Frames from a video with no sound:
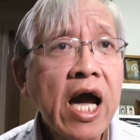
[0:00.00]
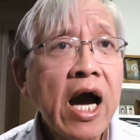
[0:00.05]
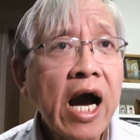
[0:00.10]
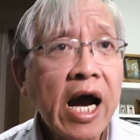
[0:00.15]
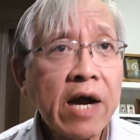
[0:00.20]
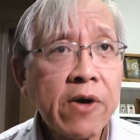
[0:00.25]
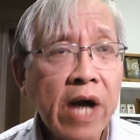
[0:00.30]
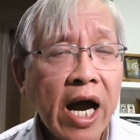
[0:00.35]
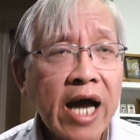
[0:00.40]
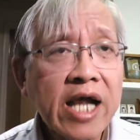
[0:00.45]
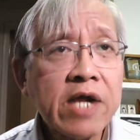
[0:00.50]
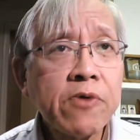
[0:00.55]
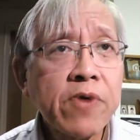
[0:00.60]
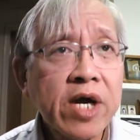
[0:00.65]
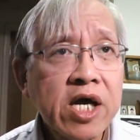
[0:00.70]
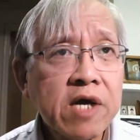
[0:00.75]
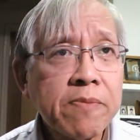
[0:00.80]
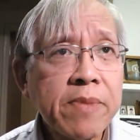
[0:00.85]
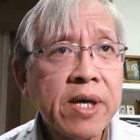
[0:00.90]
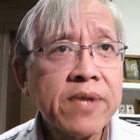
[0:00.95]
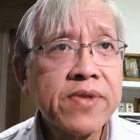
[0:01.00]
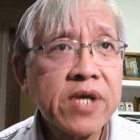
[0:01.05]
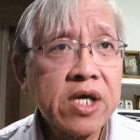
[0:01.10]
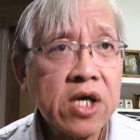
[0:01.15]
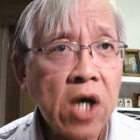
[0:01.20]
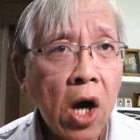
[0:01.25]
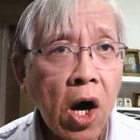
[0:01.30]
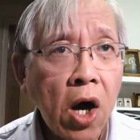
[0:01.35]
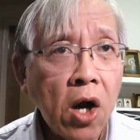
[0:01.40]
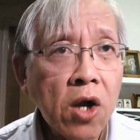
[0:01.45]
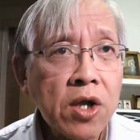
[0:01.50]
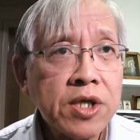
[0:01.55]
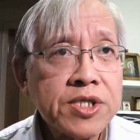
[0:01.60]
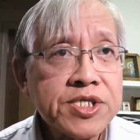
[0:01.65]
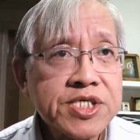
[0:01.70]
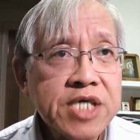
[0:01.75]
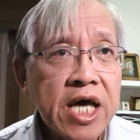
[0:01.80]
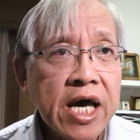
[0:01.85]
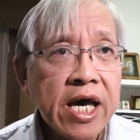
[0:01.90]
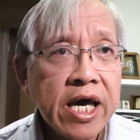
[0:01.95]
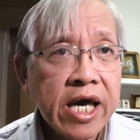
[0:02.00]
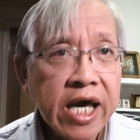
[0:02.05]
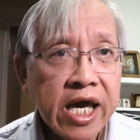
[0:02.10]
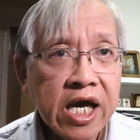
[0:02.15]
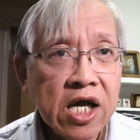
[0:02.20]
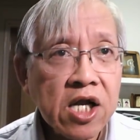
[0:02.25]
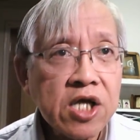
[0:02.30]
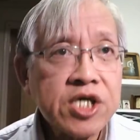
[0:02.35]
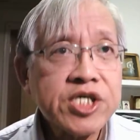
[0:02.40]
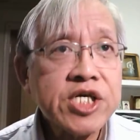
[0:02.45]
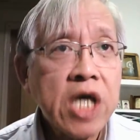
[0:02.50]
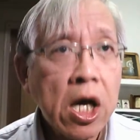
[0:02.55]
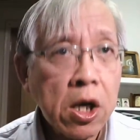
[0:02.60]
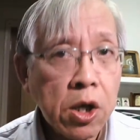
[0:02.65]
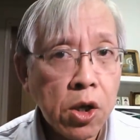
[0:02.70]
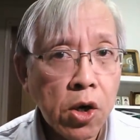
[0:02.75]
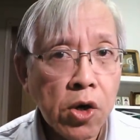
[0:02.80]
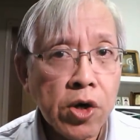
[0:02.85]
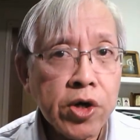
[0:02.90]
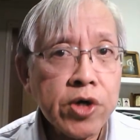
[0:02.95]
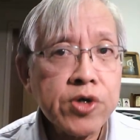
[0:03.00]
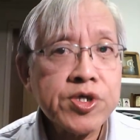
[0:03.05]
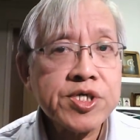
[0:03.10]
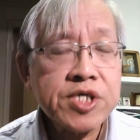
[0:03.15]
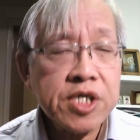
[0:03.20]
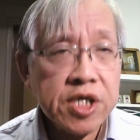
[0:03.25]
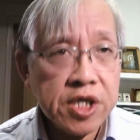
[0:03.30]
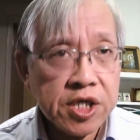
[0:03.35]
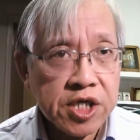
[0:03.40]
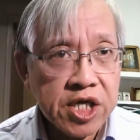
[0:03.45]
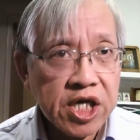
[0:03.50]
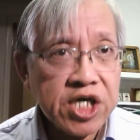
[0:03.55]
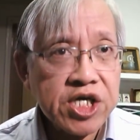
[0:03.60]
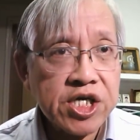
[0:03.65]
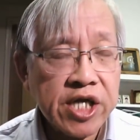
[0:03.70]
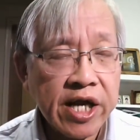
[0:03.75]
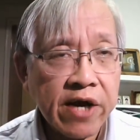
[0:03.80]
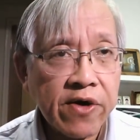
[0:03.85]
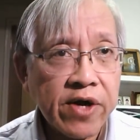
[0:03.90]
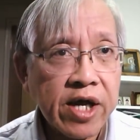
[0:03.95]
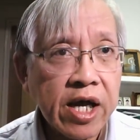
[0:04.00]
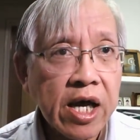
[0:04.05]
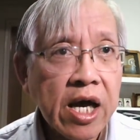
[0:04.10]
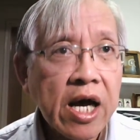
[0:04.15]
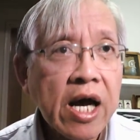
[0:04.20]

I highly recommend the Collins English Learner's Dictionary.